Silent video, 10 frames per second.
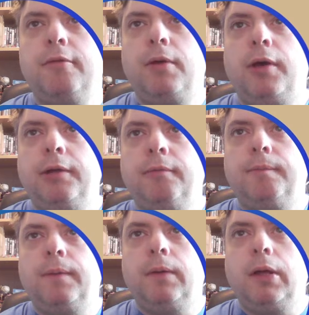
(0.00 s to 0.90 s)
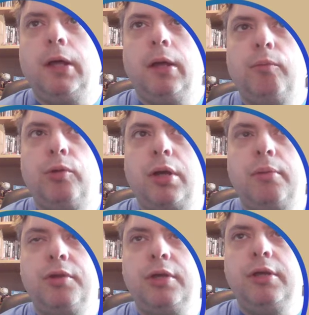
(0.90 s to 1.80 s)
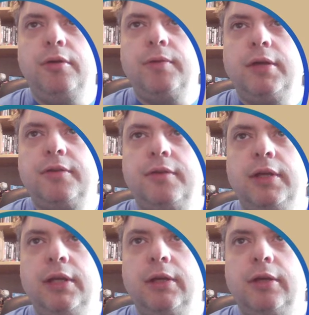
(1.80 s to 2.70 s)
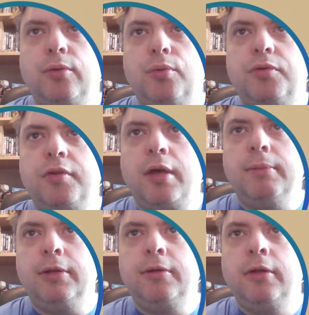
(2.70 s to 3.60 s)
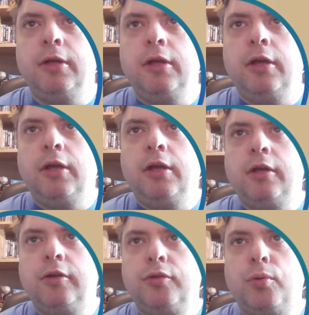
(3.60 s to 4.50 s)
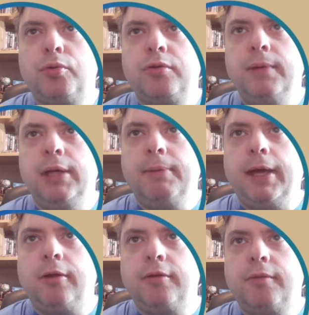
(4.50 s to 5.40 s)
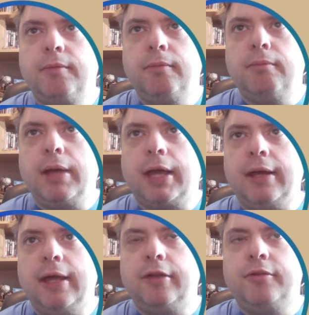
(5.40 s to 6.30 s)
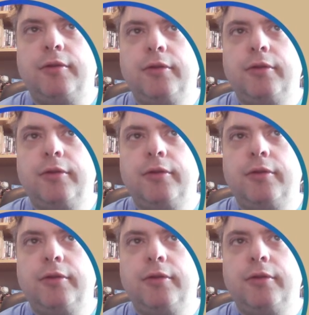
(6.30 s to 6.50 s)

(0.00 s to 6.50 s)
of mine, when I was at university, called Simon, talked to me about Maken X on